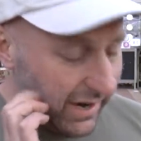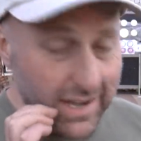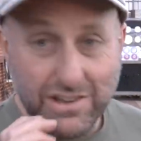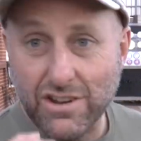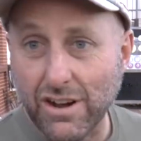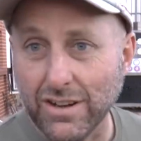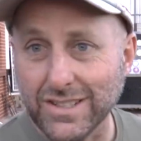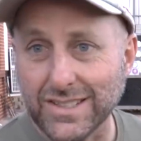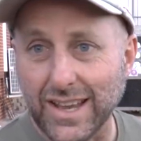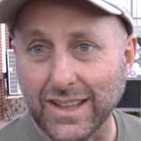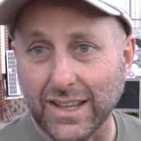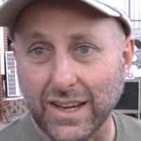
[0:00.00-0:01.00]
I know
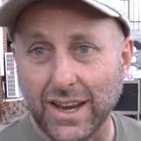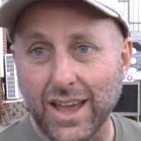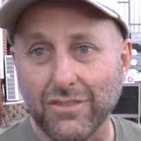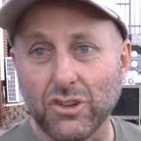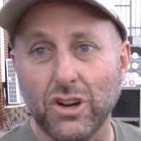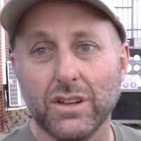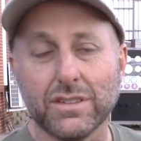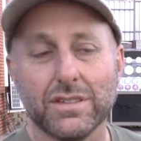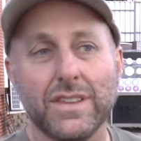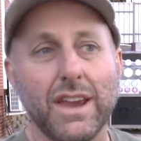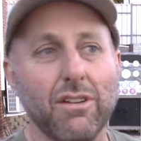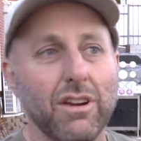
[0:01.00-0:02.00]
Sanlida have
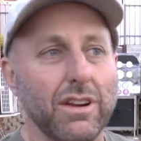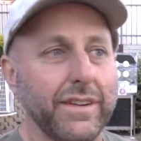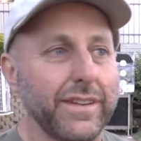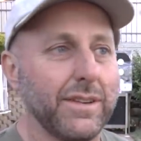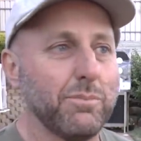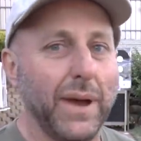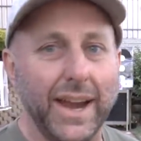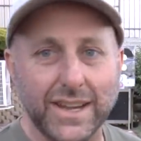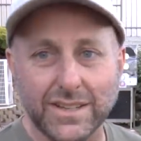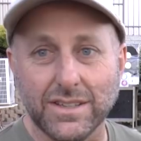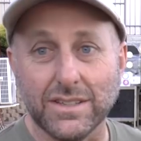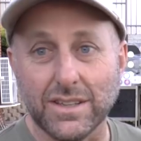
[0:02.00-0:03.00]
got their own
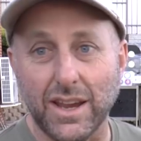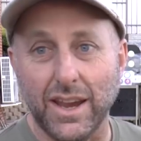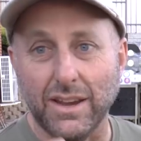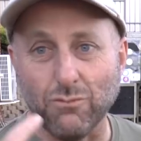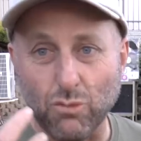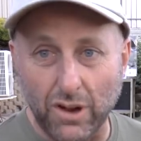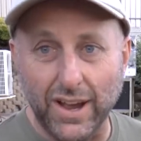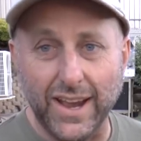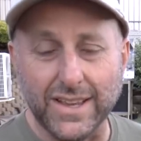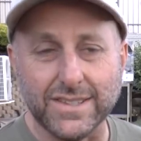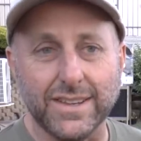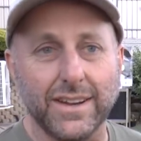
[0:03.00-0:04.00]
patents and
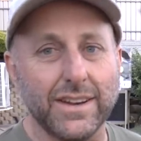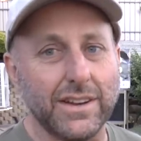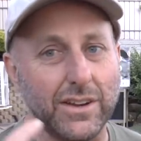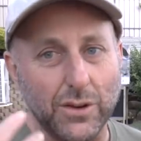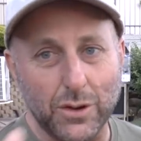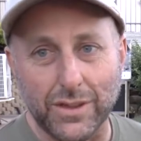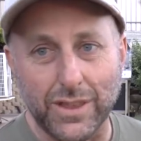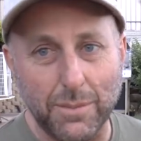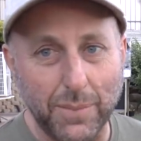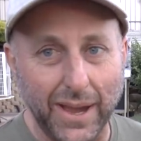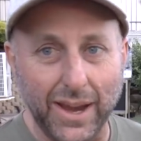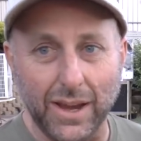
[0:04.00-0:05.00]
rights. I don't know who they
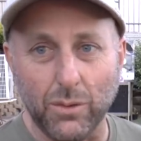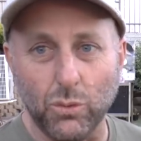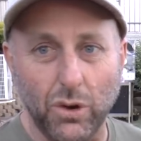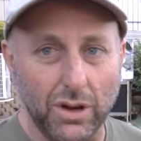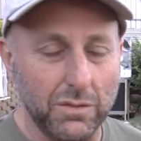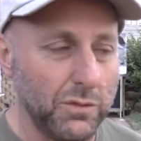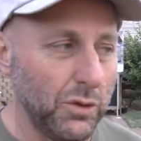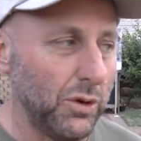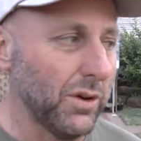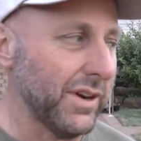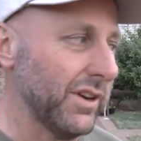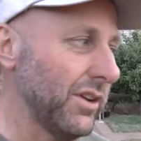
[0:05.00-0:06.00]
pay what
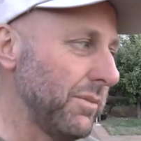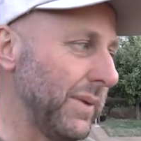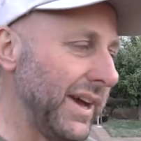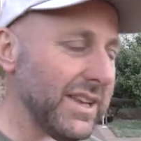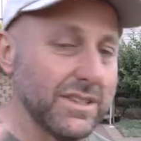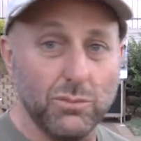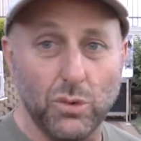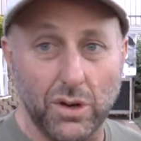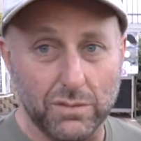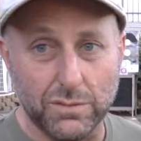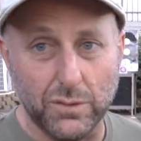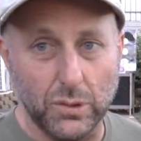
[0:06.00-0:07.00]
for and who pays
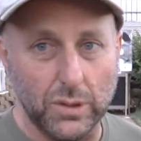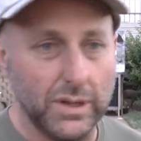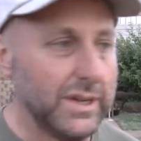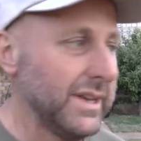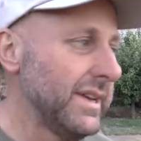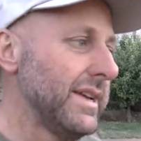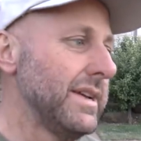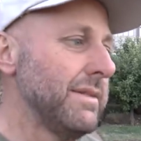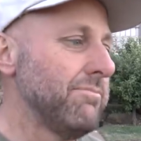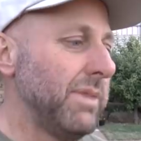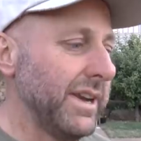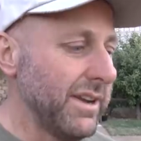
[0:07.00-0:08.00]
what for.
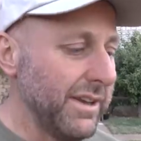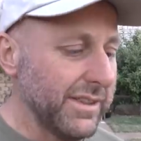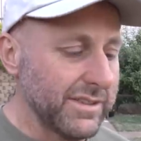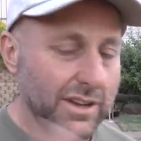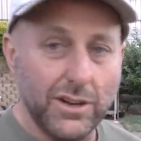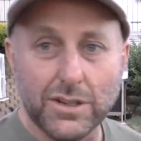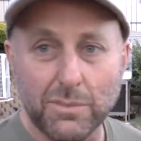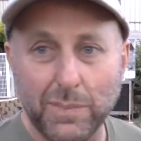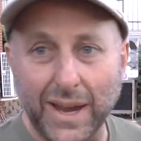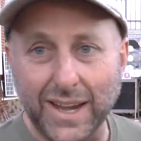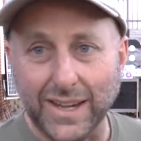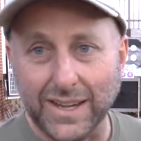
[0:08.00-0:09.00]
I know there's a whole
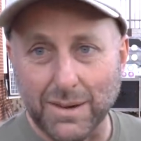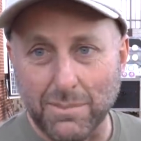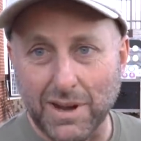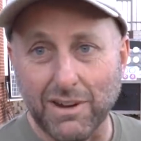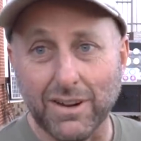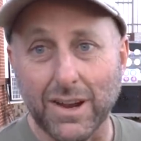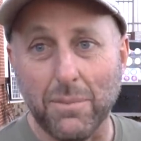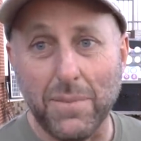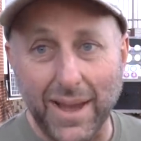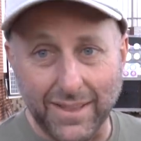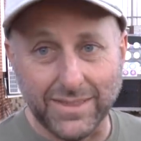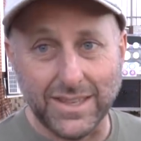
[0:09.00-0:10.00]
debate in America
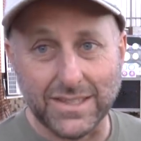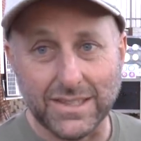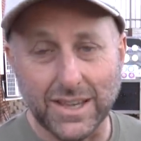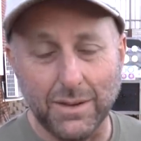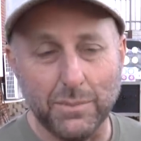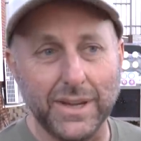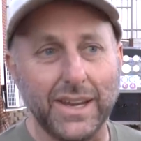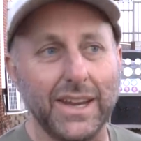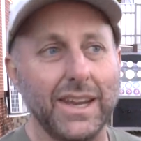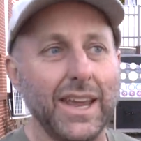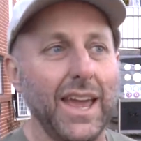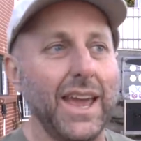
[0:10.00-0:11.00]
about this
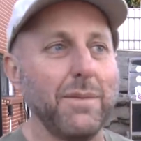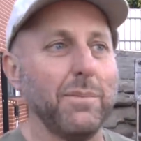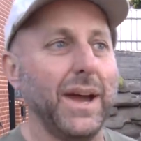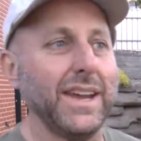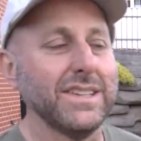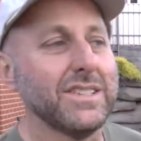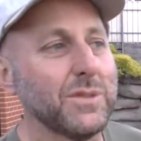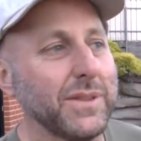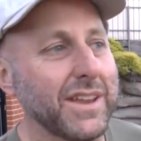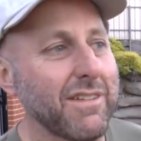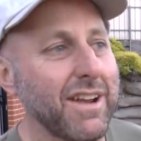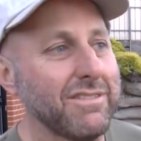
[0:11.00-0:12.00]
company and patents when
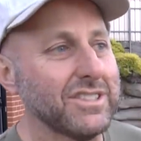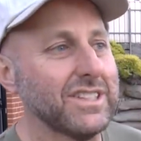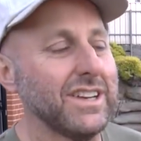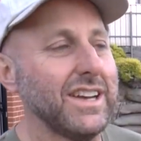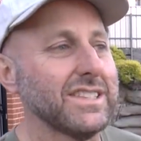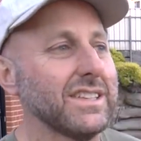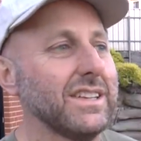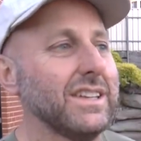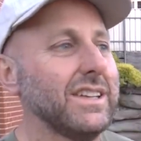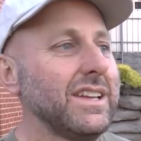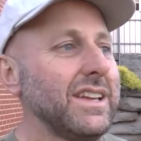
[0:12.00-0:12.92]
they're advertising it.